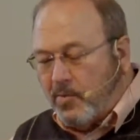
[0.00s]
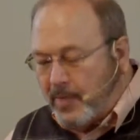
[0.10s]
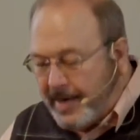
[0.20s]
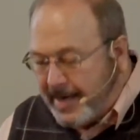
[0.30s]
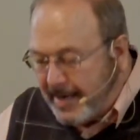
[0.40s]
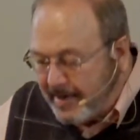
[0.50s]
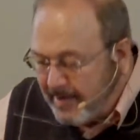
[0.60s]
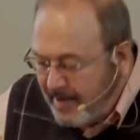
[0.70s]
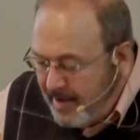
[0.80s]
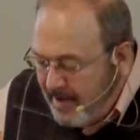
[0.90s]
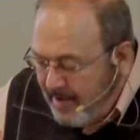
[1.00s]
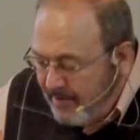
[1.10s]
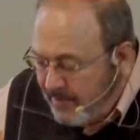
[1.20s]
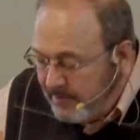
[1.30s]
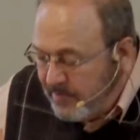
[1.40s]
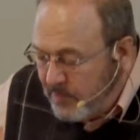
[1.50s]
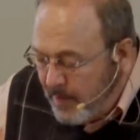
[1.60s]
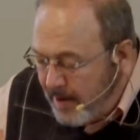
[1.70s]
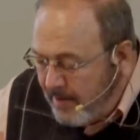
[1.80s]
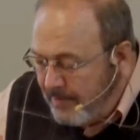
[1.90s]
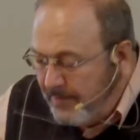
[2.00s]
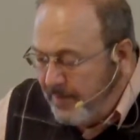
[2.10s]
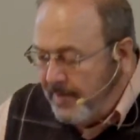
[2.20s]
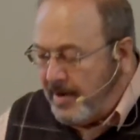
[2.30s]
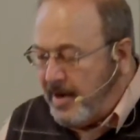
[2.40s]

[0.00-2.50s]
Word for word: reading from 12.